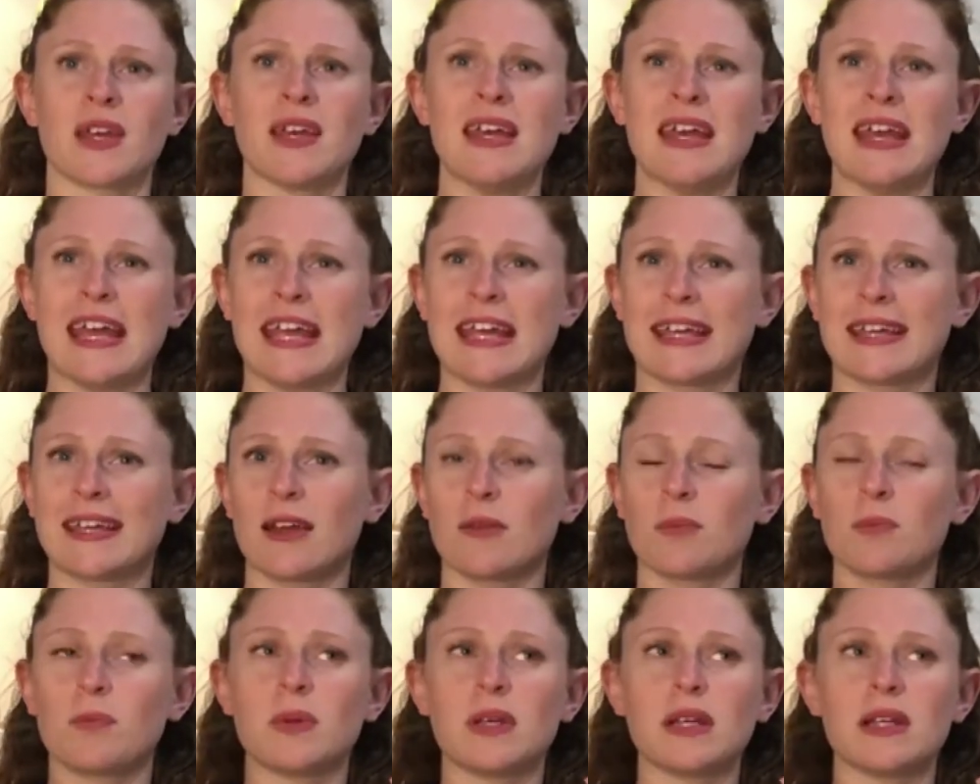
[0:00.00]
It
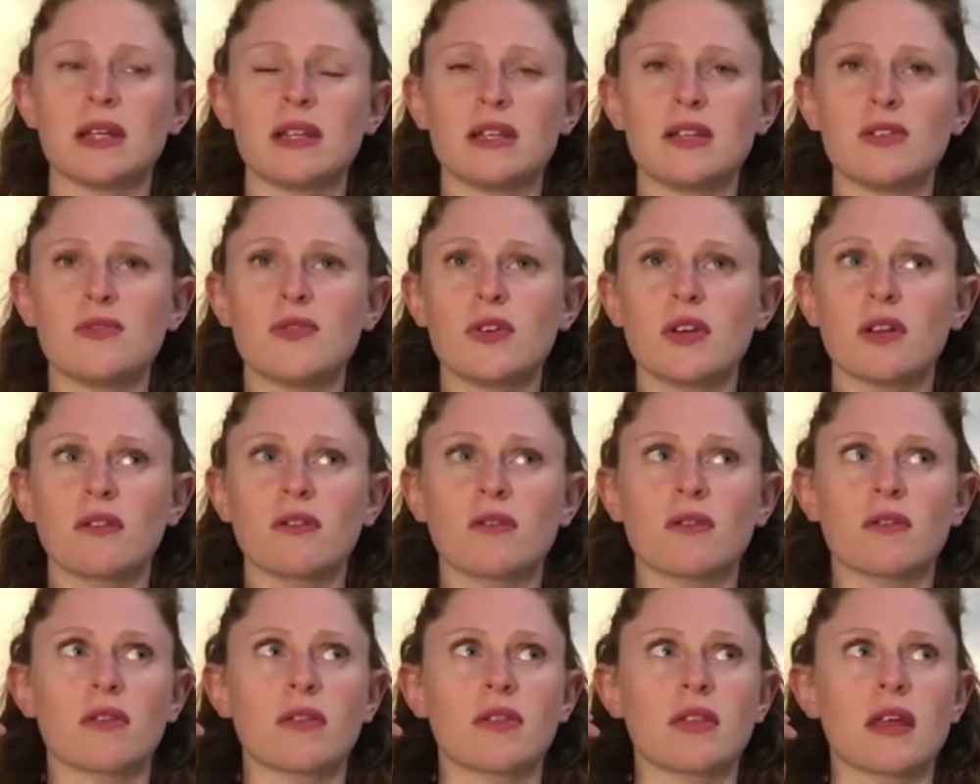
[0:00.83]
can be
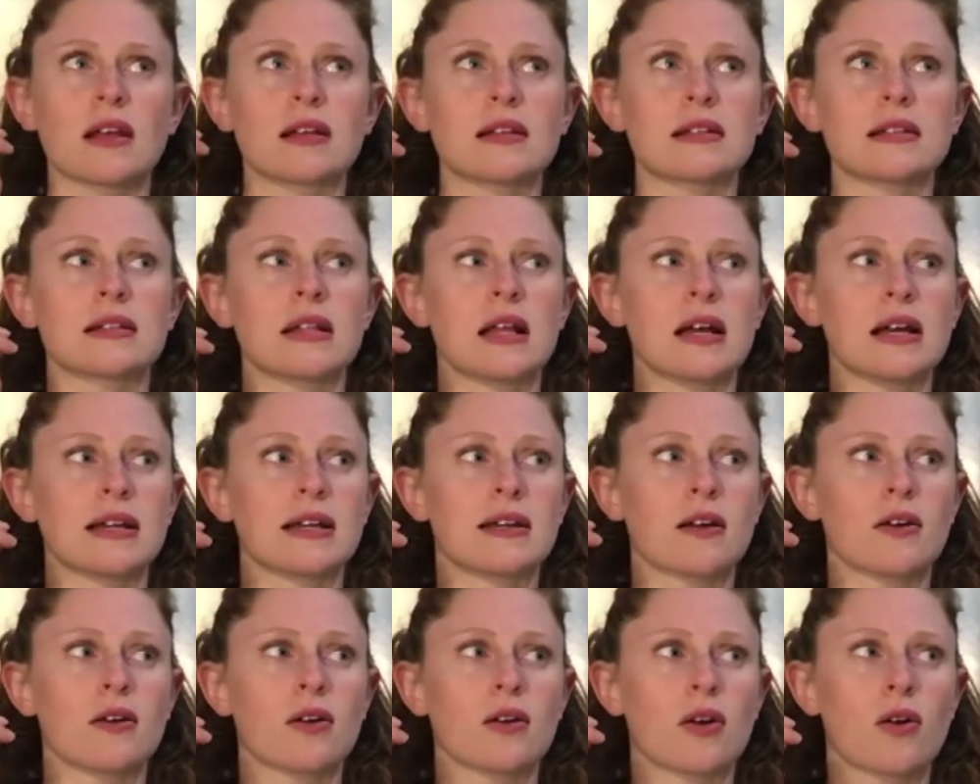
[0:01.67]
even things like,
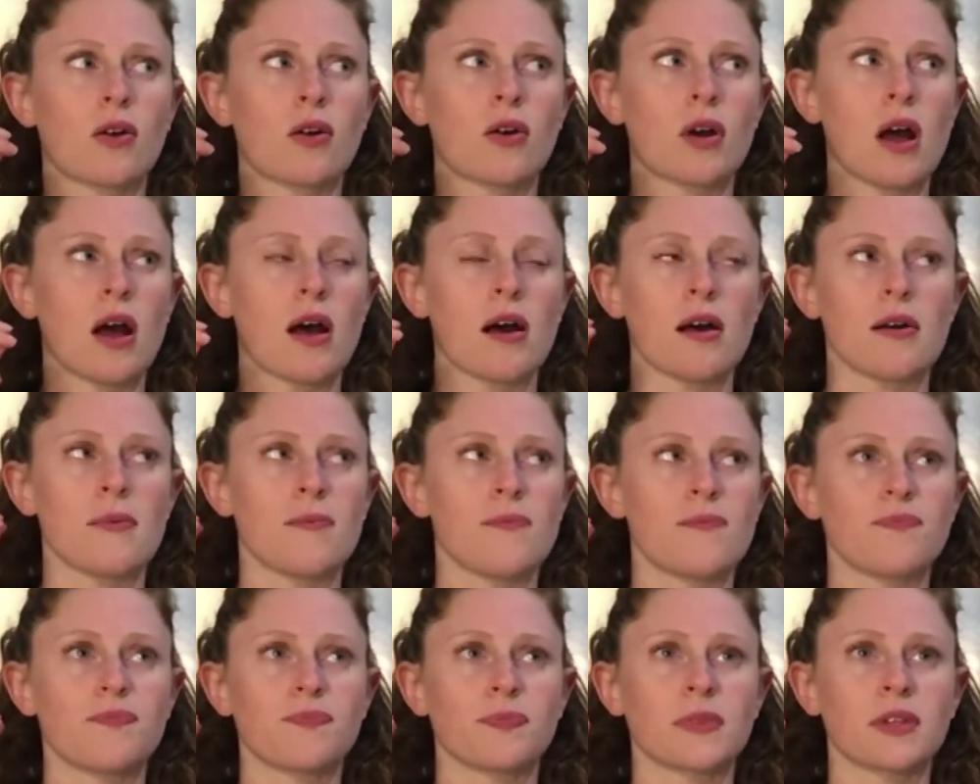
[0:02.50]

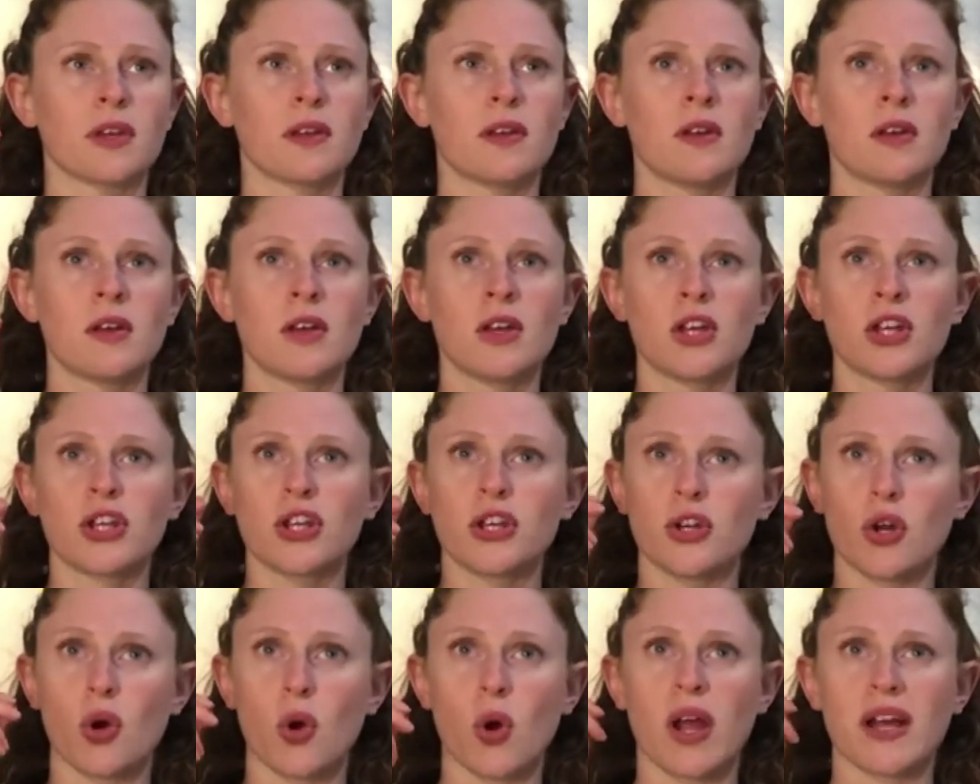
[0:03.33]

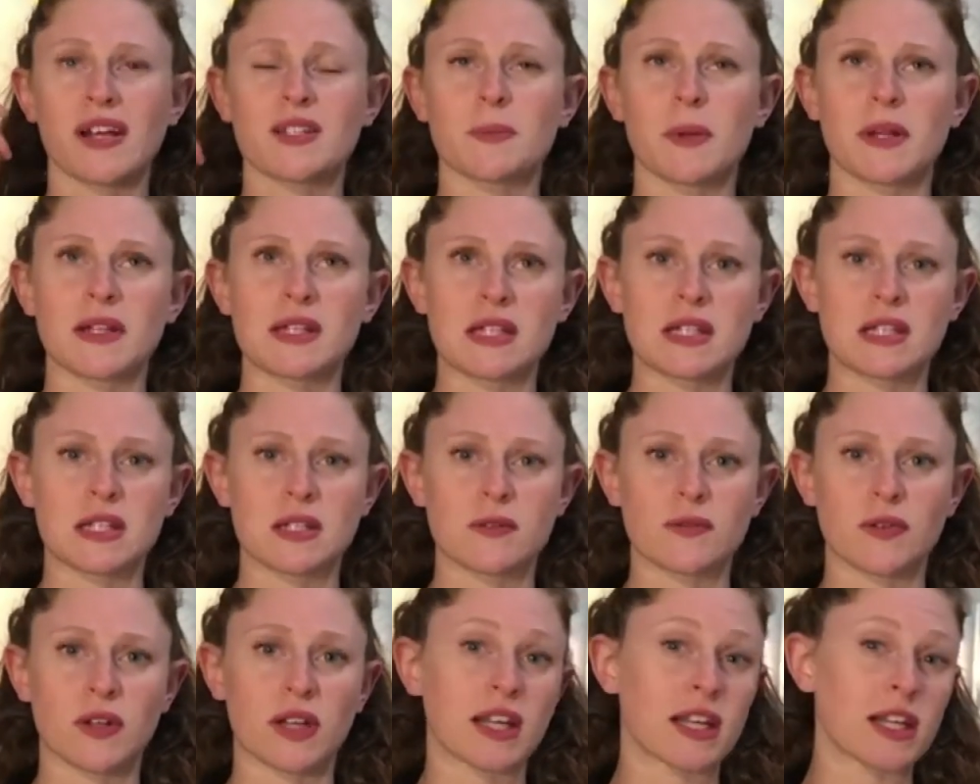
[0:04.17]
you know,
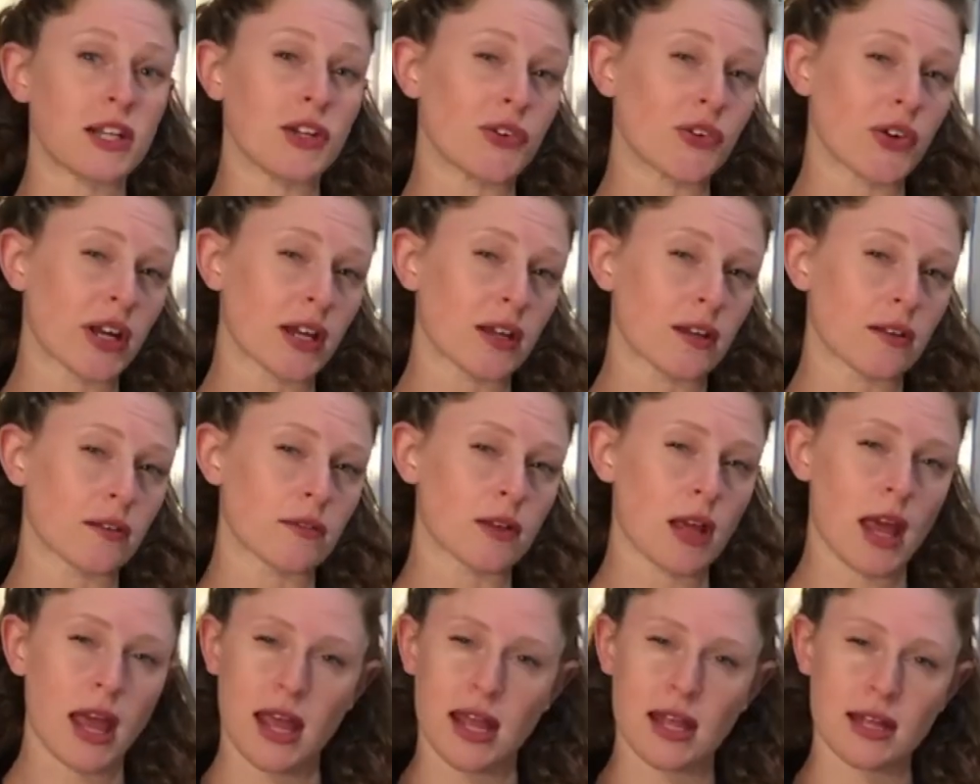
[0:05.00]
expensive
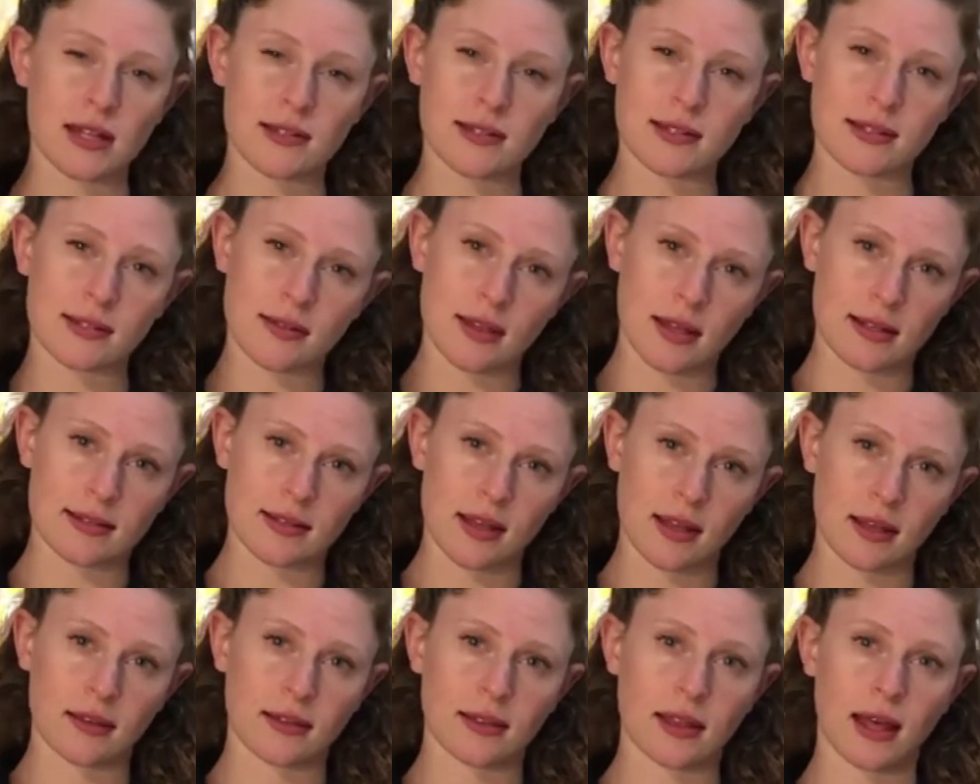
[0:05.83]
hearing aids, things
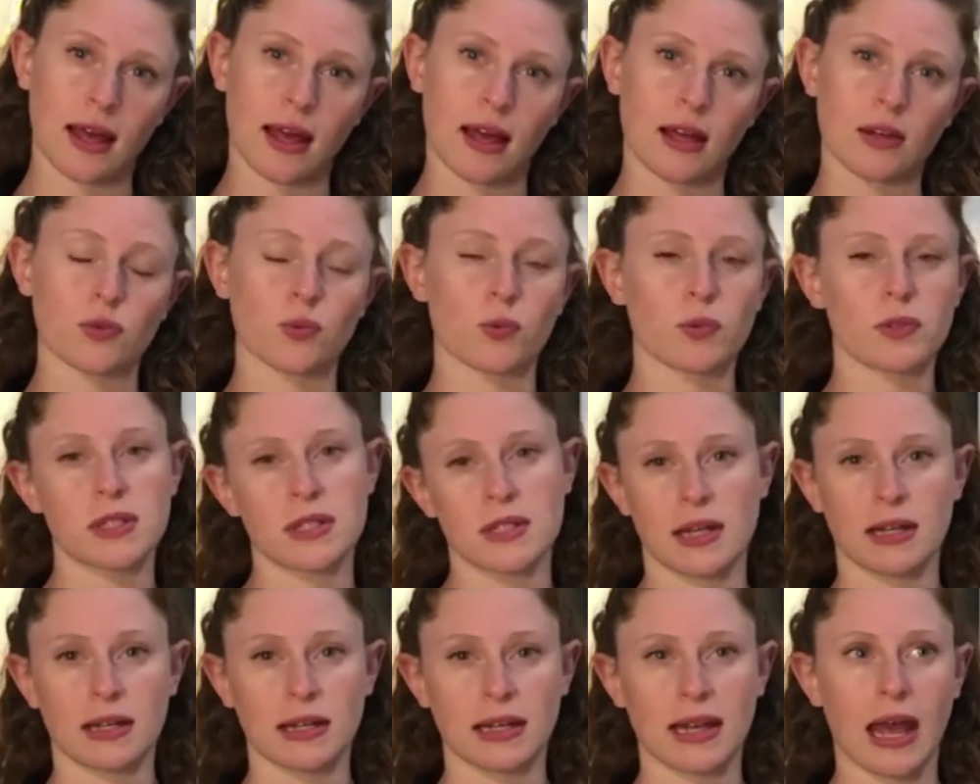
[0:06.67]
like that would
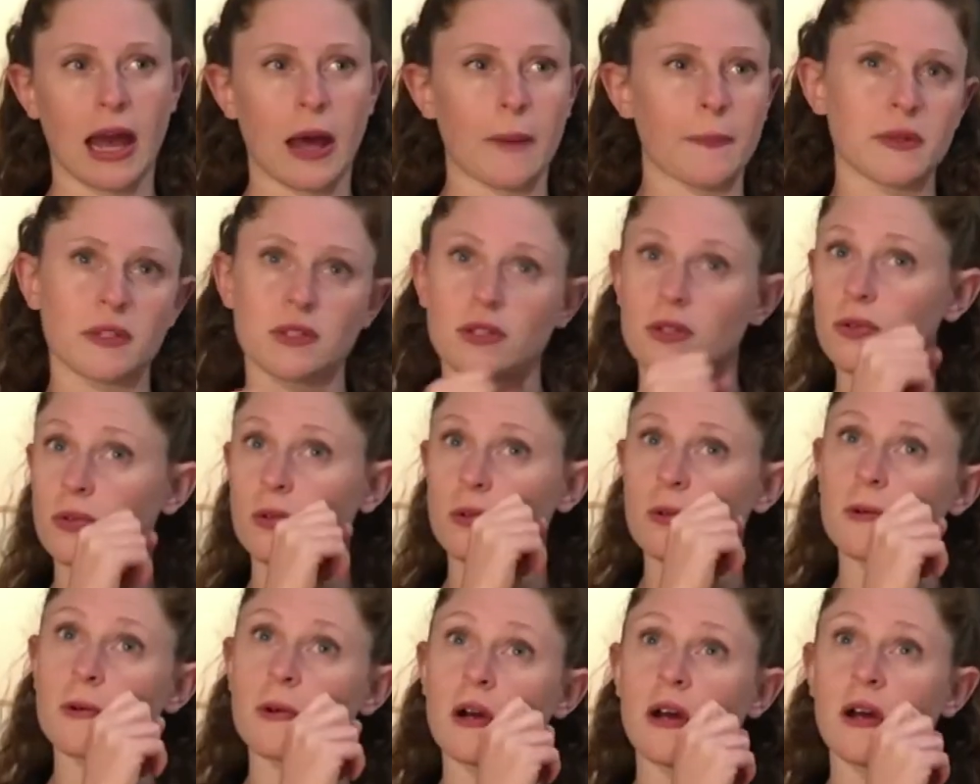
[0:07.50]
sit in
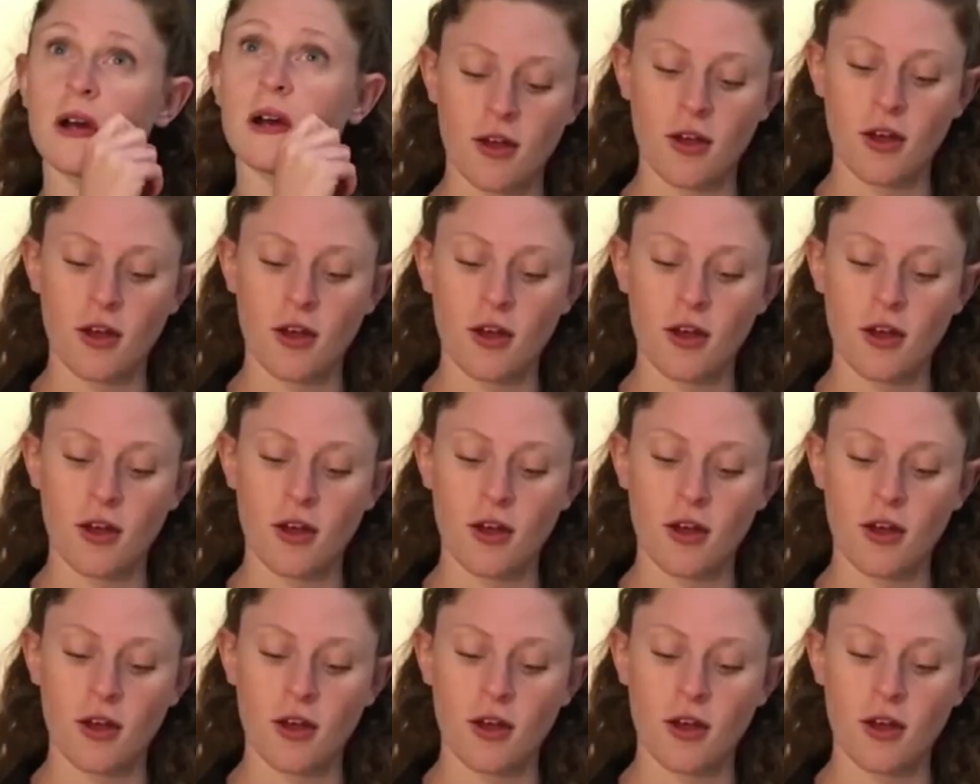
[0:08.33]
capital.